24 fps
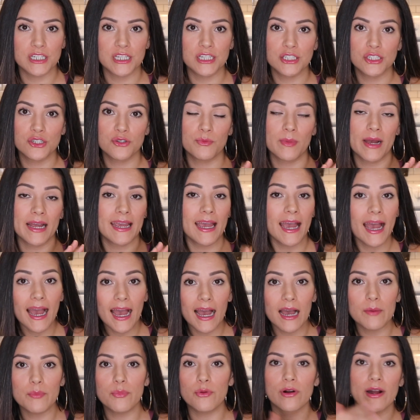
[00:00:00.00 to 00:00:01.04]
into my
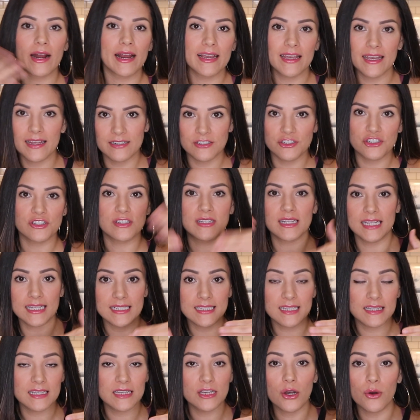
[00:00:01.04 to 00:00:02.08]
app where I can just
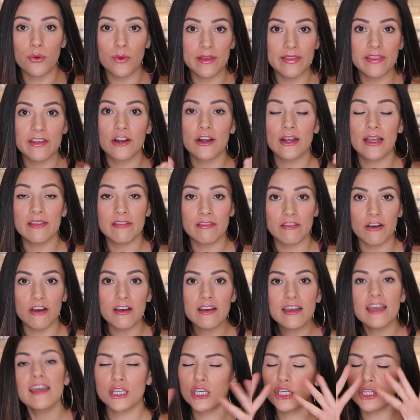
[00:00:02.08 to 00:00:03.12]
easily go in there and
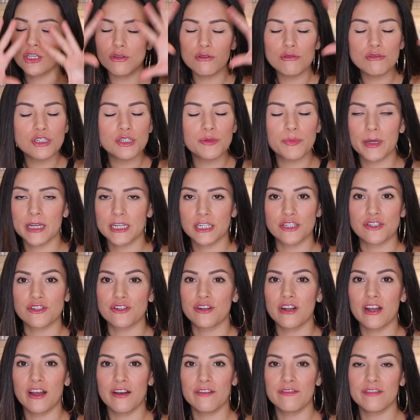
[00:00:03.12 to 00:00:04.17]
look. Huge huge
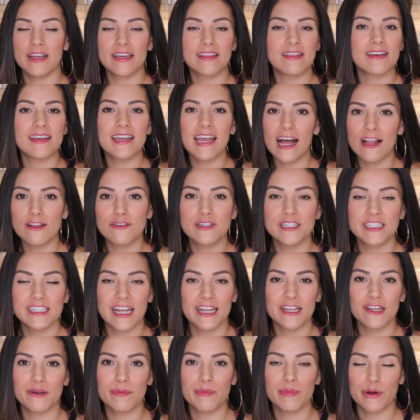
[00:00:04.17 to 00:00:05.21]
picture of like the calories
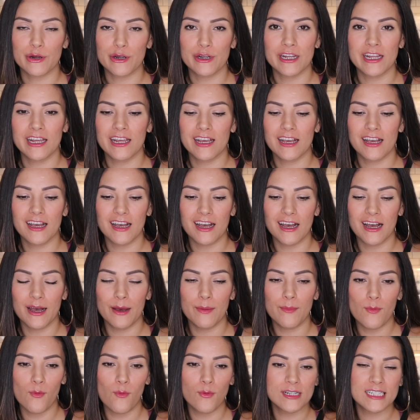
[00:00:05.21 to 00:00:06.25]
that you're burning,
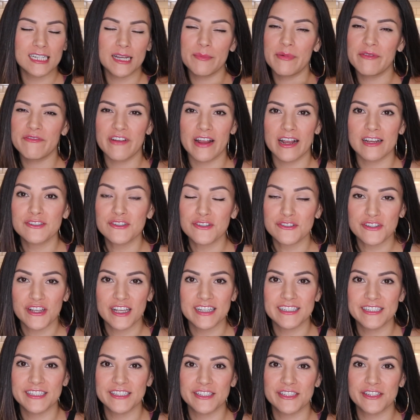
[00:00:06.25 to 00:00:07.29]
what type of
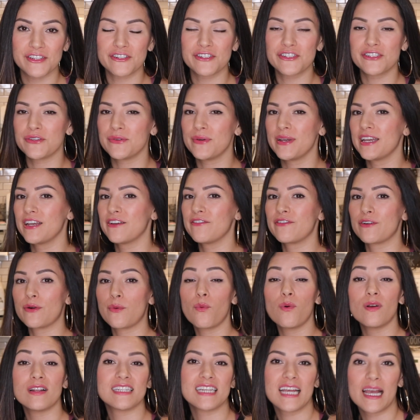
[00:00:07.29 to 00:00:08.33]
exercises you're doing for
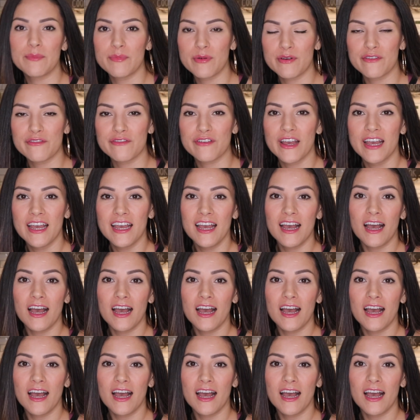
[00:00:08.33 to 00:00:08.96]
what type of